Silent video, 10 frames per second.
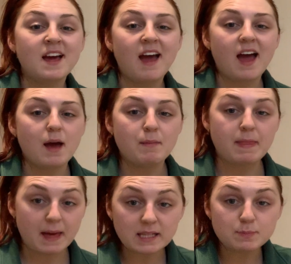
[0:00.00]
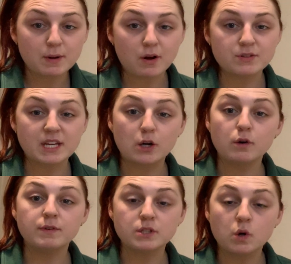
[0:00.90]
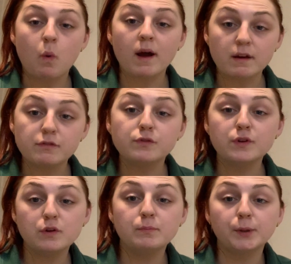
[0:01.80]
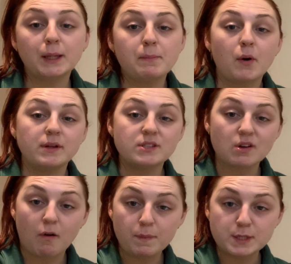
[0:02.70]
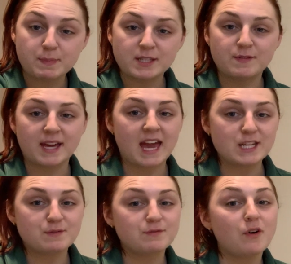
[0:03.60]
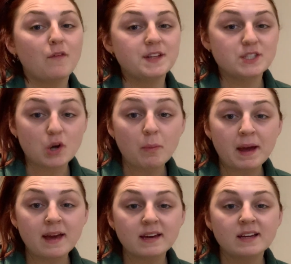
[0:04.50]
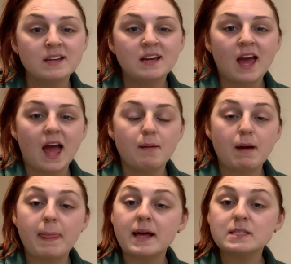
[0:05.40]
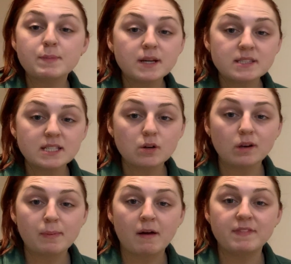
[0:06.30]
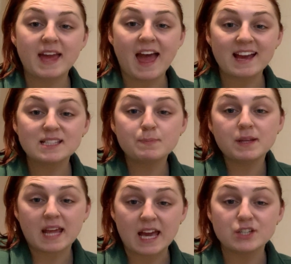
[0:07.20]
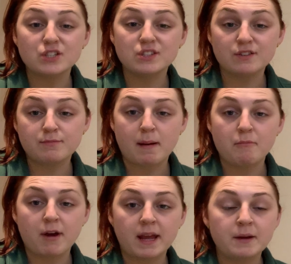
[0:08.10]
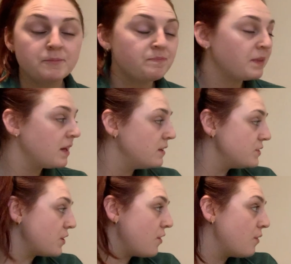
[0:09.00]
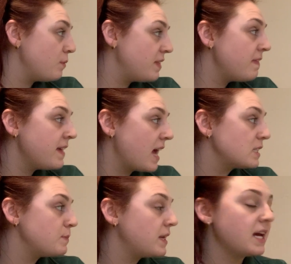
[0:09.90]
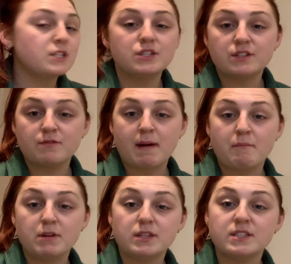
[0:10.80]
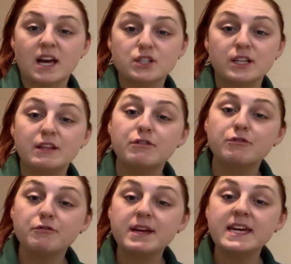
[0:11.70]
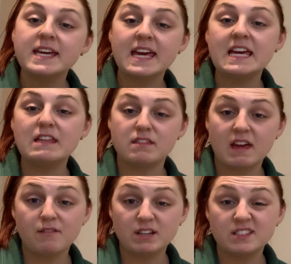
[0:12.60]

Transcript: and that's because it covers quite a few bullet points on the specification for this topic, and that's because it's all about the explanations of memory. So within the explanations of memory, there's actually 3 key theories